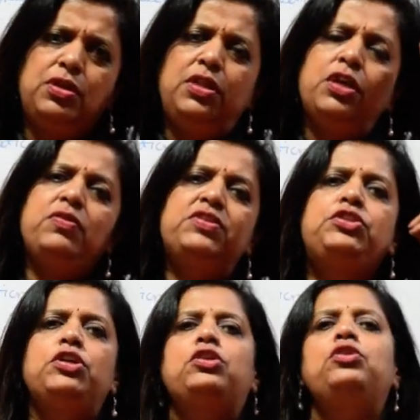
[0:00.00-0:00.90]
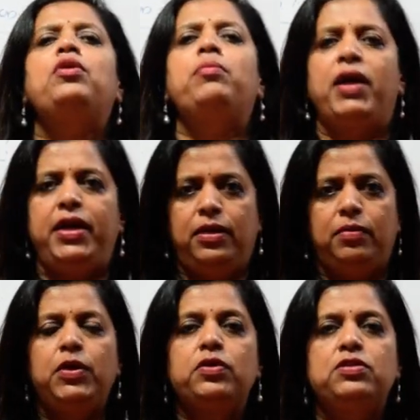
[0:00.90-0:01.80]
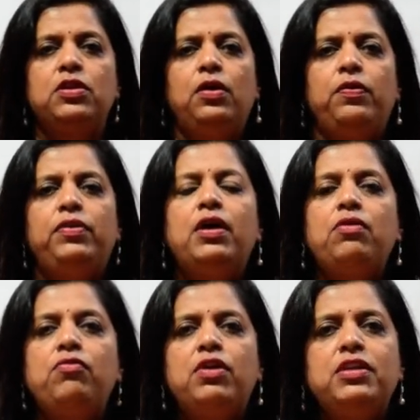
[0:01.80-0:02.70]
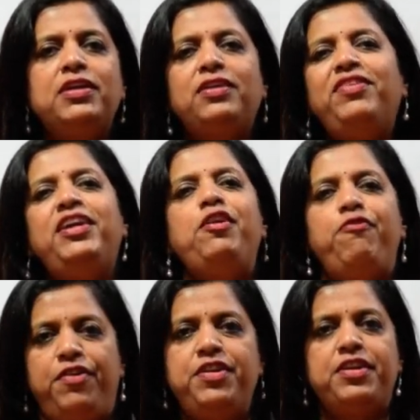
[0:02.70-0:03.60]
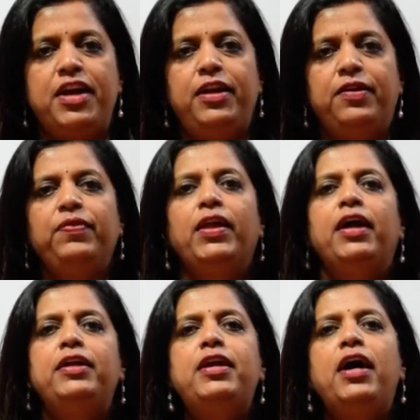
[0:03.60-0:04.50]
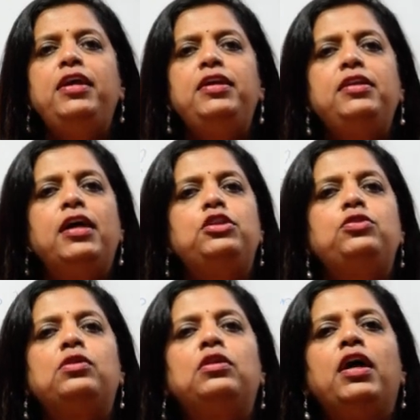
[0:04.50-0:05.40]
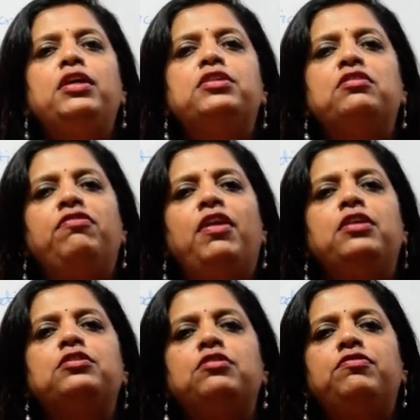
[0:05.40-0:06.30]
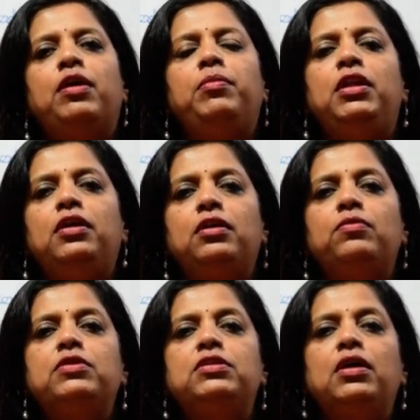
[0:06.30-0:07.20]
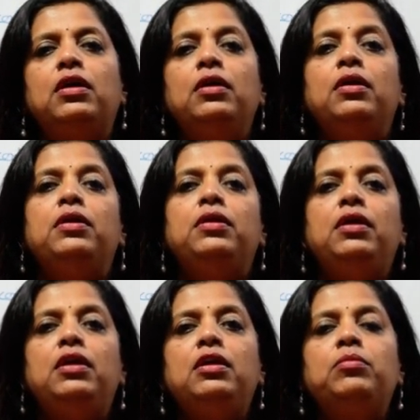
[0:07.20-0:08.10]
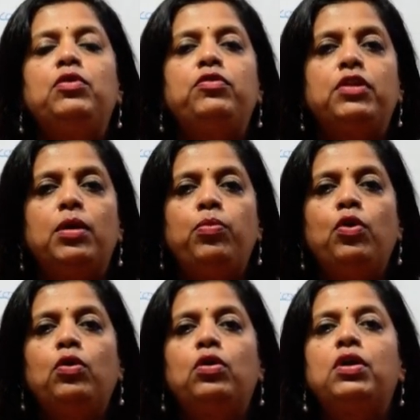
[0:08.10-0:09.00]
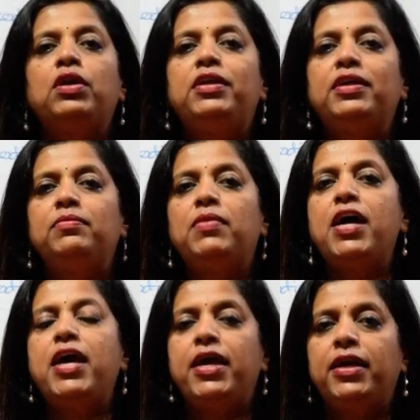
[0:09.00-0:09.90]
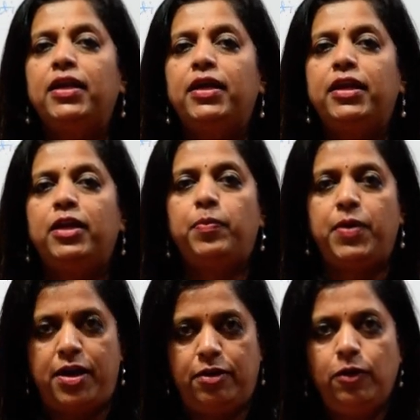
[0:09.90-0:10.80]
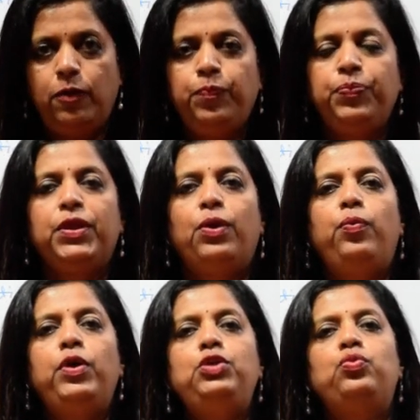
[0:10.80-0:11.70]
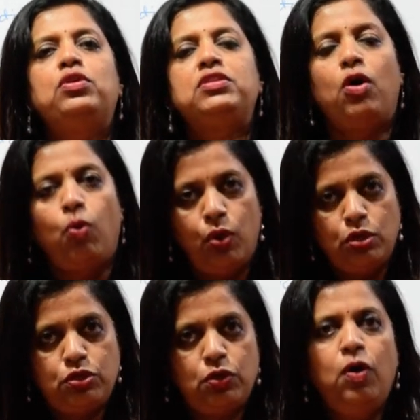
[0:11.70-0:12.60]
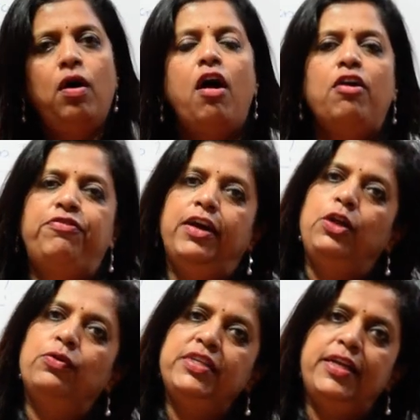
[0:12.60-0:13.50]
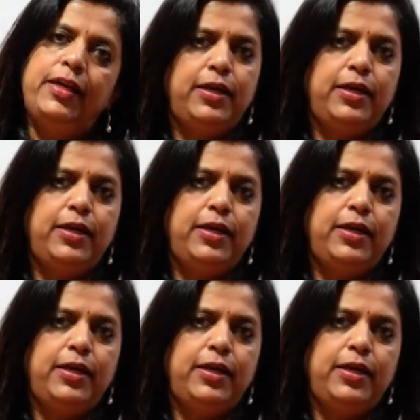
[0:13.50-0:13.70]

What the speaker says: they will stick to your mind because the words are very different, right? Die Natur Lichen Flangen Familien was the name of the book written by Engler and Prandtl, which was also a phylogenetic